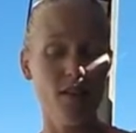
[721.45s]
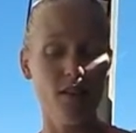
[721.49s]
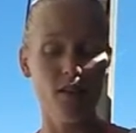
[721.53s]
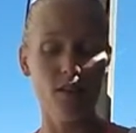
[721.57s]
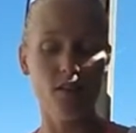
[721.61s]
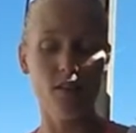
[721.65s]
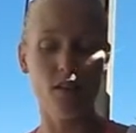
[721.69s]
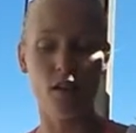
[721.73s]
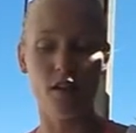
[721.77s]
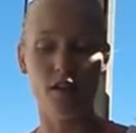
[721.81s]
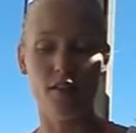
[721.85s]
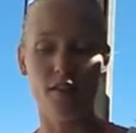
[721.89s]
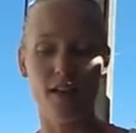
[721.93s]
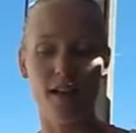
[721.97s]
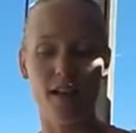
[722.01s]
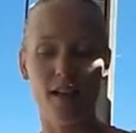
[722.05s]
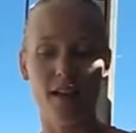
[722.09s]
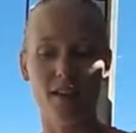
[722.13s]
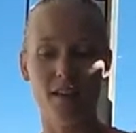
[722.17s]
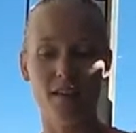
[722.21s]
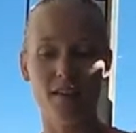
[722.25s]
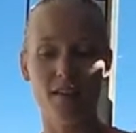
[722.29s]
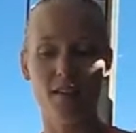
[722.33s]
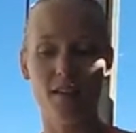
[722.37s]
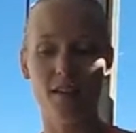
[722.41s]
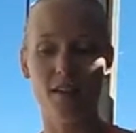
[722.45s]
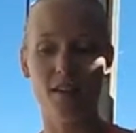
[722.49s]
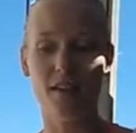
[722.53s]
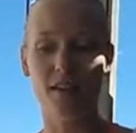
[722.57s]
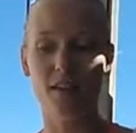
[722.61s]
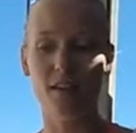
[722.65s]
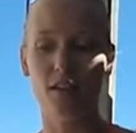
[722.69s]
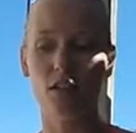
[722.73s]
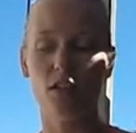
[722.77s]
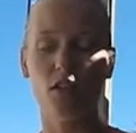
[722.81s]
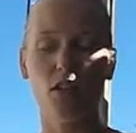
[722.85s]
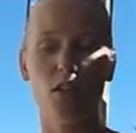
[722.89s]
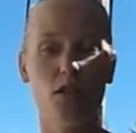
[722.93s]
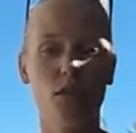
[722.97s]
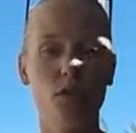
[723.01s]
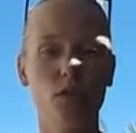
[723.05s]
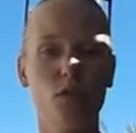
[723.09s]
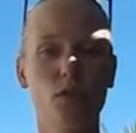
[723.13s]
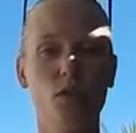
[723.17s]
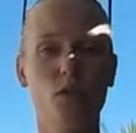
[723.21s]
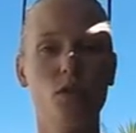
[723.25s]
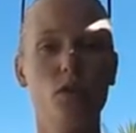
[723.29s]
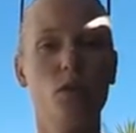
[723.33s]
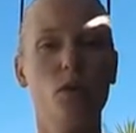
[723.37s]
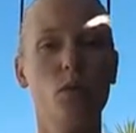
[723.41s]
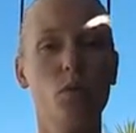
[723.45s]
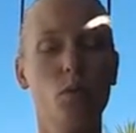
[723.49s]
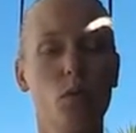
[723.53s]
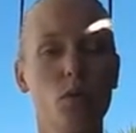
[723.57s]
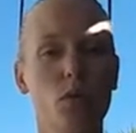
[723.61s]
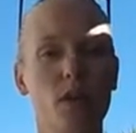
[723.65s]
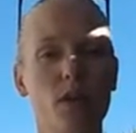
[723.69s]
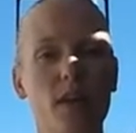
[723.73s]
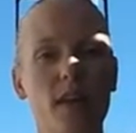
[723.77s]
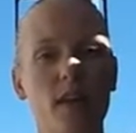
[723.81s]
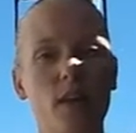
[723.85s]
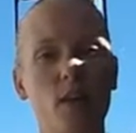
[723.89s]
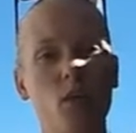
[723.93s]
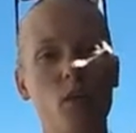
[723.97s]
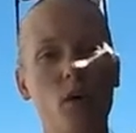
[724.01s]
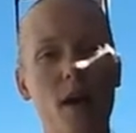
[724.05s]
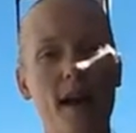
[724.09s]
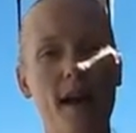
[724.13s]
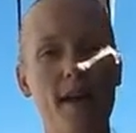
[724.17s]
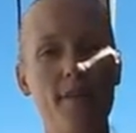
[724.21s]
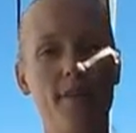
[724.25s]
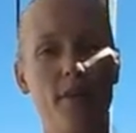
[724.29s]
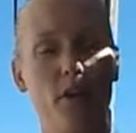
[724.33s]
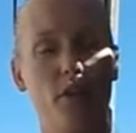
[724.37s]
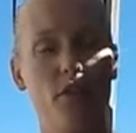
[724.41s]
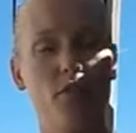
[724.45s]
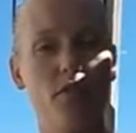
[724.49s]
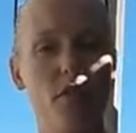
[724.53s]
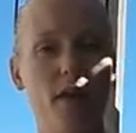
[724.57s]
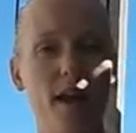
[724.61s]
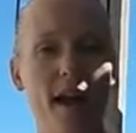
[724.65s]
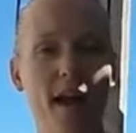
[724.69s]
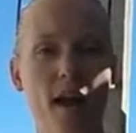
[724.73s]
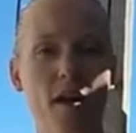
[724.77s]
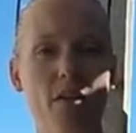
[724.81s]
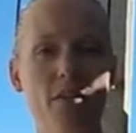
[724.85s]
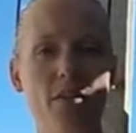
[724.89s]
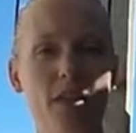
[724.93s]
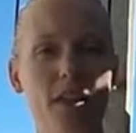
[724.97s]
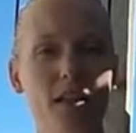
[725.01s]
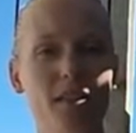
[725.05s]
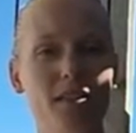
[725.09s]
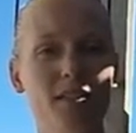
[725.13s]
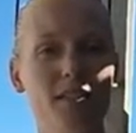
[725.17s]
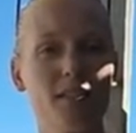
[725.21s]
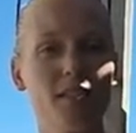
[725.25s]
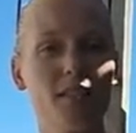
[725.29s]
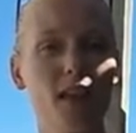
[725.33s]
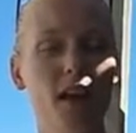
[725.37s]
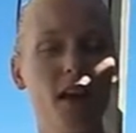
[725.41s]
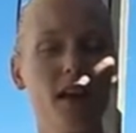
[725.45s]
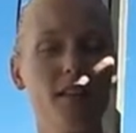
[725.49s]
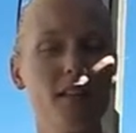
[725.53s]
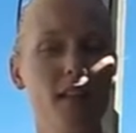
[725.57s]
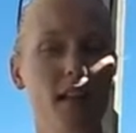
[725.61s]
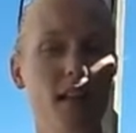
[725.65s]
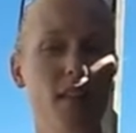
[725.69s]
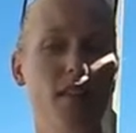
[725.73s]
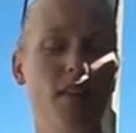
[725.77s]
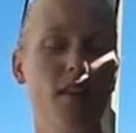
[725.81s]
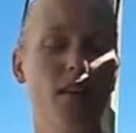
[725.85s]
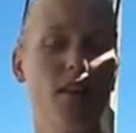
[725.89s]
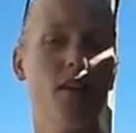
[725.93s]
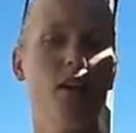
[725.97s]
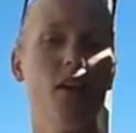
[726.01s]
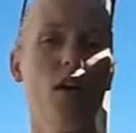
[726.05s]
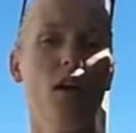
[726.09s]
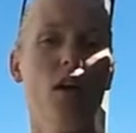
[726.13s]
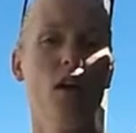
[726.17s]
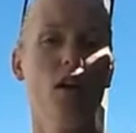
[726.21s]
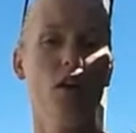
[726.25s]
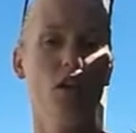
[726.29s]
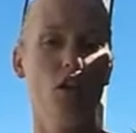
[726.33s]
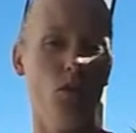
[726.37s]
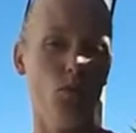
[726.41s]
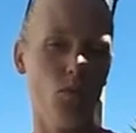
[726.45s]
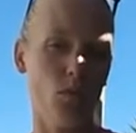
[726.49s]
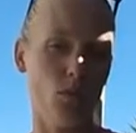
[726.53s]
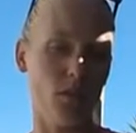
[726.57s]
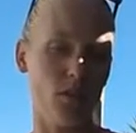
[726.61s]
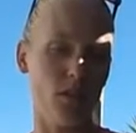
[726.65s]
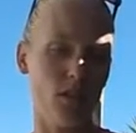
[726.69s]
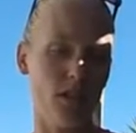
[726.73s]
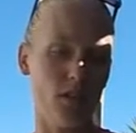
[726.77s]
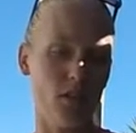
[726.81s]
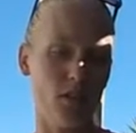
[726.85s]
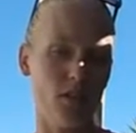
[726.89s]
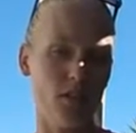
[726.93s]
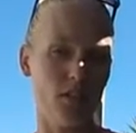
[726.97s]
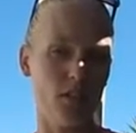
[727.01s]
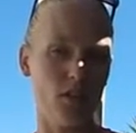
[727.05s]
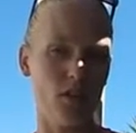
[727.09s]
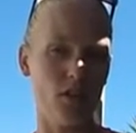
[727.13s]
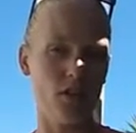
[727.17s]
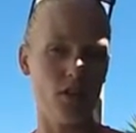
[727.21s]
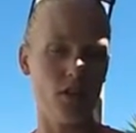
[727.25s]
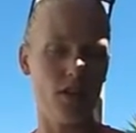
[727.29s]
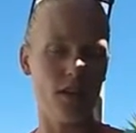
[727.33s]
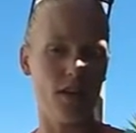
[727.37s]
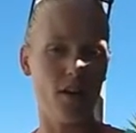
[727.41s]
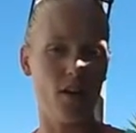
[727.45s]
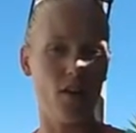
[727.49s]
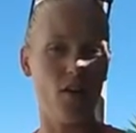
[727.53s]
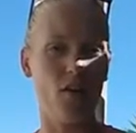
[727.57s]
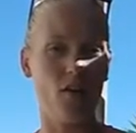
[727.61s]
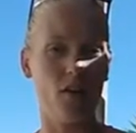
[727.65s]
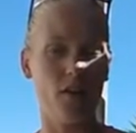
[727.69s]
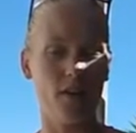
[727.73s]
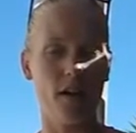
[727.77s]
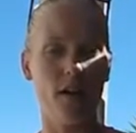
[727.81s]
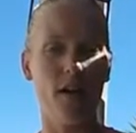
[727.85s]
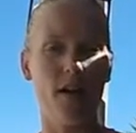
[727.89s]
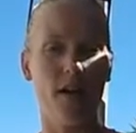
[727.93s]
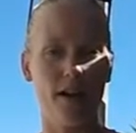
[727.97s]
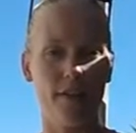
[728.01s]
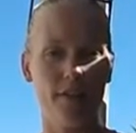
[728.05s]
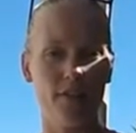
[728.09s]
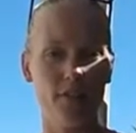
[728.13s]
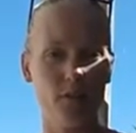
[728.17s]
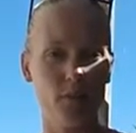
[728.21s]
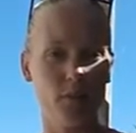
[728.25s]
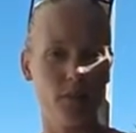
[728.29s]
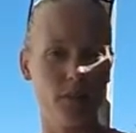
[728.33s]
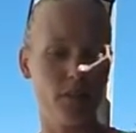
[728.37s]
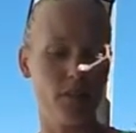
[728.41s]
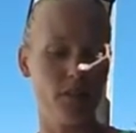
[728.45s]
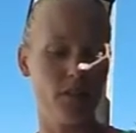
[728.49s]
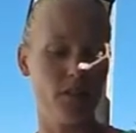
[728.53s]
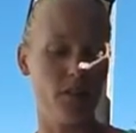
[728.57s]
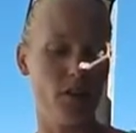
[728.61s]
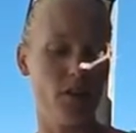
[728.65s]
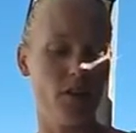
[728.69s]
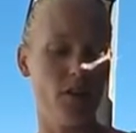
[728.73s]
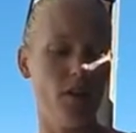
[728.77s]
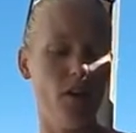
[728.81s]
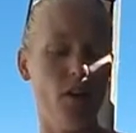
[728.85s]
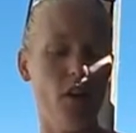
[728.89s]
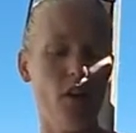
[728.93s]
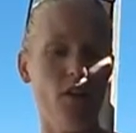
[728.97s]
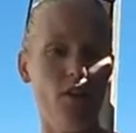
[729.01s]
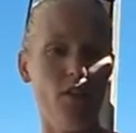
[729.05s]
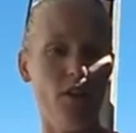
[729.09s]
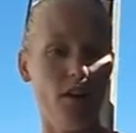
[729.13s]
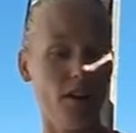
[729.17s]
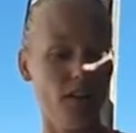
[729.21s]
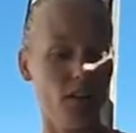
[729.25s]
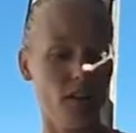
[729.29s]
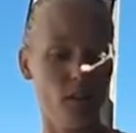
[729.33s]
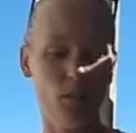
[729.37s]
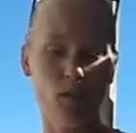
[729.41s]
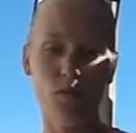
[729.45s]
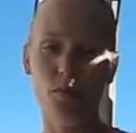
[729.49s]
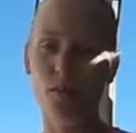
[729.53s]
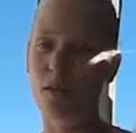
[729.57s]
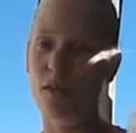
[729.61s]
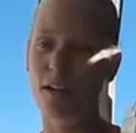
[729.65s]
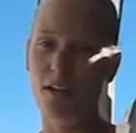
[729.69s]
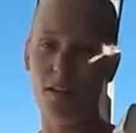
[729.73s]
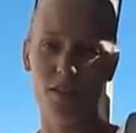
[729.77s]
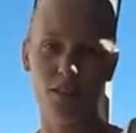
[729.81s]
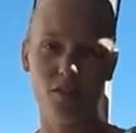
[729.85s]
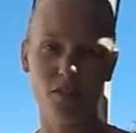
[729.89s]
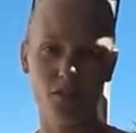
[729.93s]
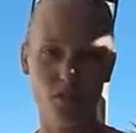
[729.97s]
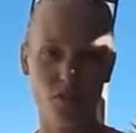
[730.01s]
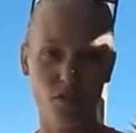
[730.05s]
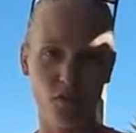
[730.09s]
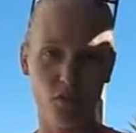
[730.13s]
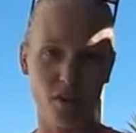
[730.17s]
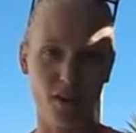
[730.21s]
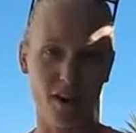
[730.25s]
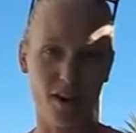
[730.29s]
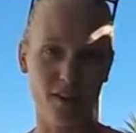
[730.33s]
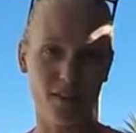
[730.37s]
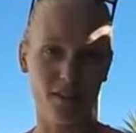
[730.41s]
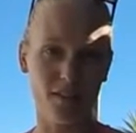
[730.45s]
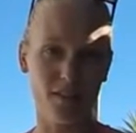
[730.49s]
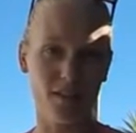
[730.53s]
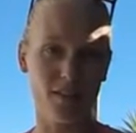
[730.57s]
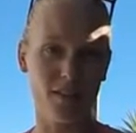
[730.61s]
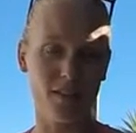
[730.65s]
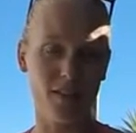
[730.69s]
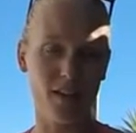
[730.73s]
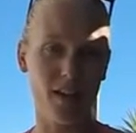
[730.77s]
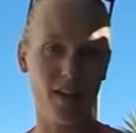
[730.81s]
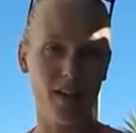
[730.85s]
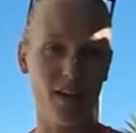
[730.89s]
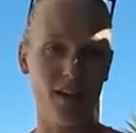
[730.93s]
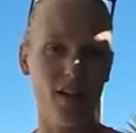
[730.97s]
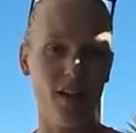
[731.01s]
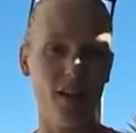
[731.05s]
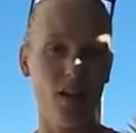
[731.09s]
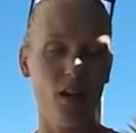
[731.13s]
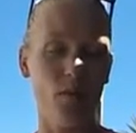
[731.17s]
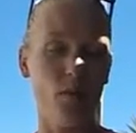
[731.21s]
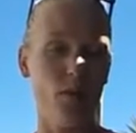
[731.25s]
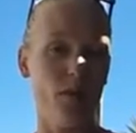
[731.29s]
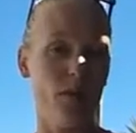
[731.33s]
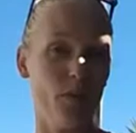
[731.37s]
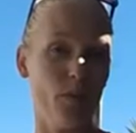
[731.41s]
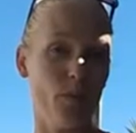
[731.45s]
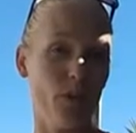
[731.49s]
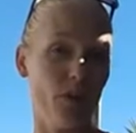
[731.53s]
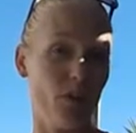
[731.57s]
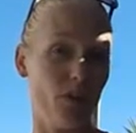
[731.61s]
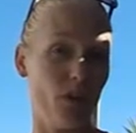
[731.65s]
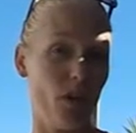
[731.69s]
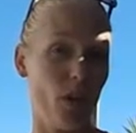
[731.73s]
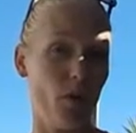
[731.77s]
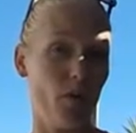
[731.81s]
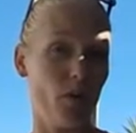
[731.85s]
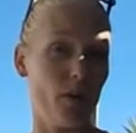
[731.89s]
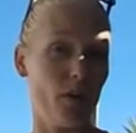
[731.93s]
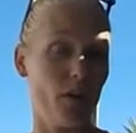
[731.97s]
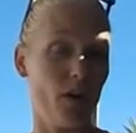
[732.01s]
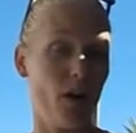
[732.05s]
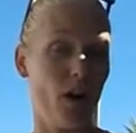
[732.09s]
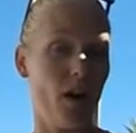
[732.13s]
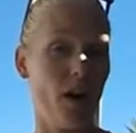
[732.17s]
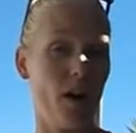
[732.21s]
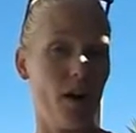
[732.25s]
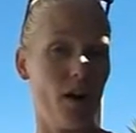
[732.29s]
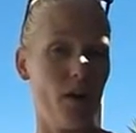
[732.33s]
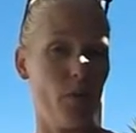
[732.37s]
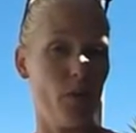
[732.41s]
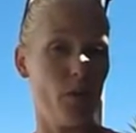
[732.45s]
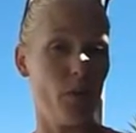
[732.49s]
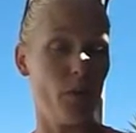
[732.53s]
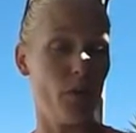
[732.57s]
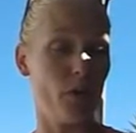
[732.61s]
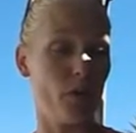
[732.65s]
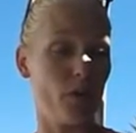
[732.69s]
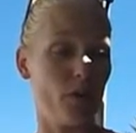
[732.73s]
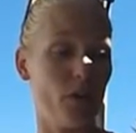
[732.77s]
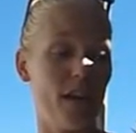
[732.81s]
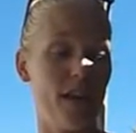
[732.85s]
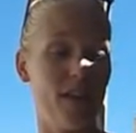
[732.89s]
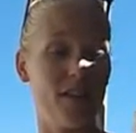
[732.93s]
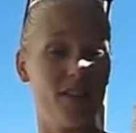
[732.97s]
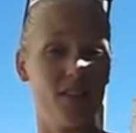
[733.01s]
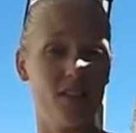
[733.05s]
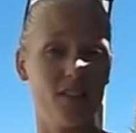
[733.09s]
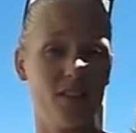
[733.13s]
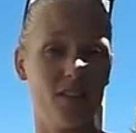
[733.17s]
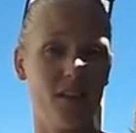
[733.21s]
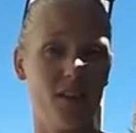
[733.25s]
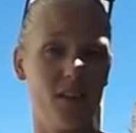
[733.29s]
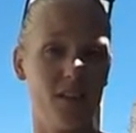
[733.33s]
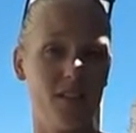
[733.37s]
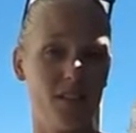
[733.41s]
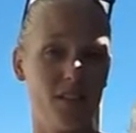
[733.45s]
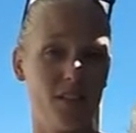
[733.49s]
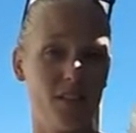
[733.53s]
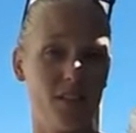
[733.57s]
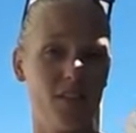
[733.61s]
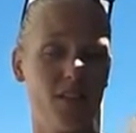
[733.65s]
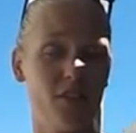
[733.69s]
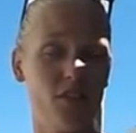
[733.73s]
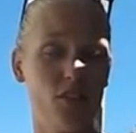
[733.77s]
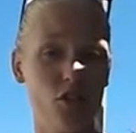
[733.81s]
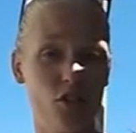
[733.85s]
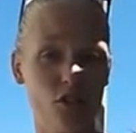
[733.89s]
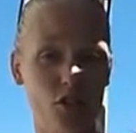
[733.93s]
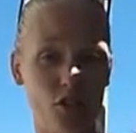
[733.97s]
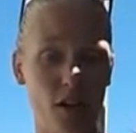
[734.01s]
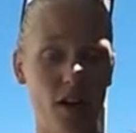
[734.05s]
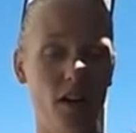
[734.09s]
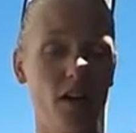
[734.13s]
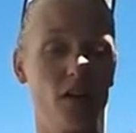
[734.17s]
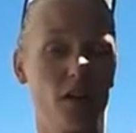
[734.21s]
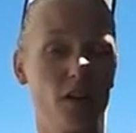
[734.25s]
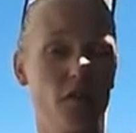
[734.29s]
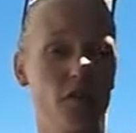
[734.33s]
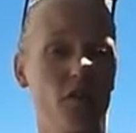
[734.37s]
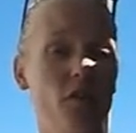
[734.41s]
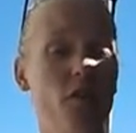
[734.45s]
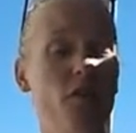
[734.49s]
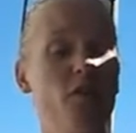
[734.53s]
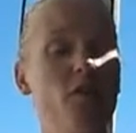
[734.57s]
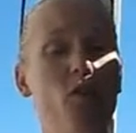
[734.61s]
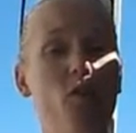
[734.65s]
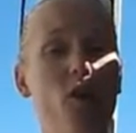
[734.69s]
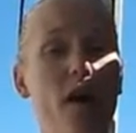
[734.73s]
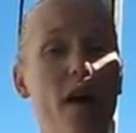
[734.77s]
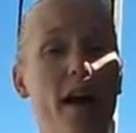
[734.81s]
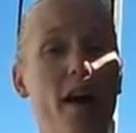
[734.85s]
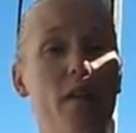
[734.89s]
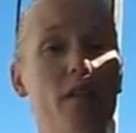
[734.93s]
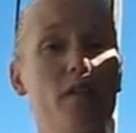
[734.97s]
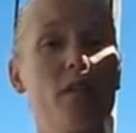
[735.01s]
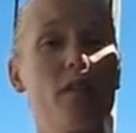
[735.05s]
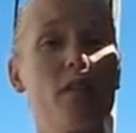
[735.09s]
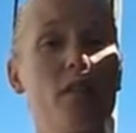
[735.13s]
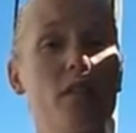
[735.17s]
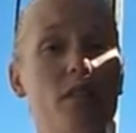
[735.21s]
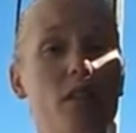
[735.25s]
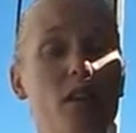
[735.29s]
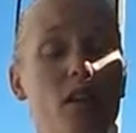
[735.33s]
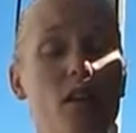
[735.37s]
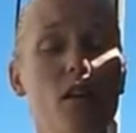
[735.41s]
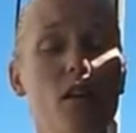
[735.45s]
So that can include water that you're having throughout the exercise and then you want to continue that on afterwards. So for us, we've been out there for four hours today. We weren't going, we weren't exercising straight for four hours.